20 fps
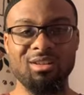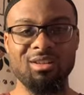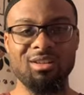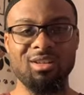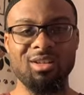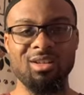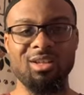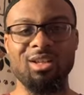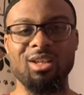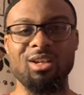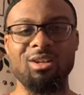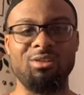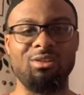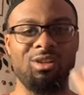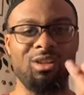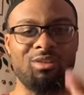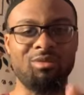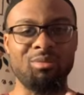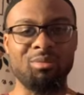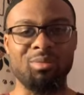He not only
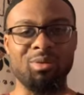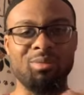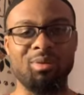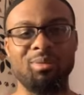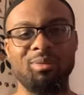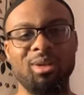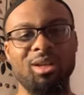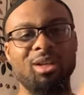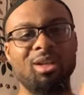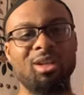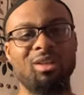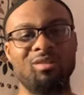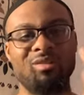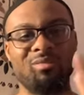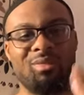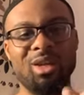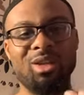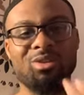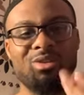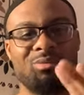gave him his money back, he gave him
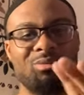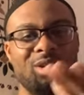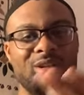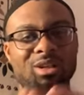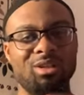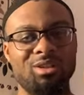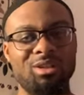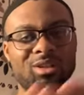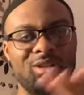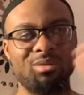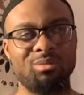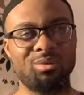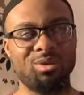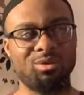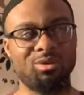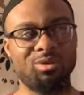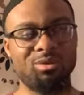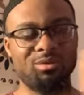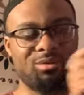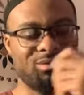extra because of the
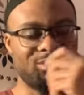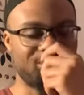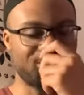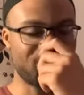abuse of,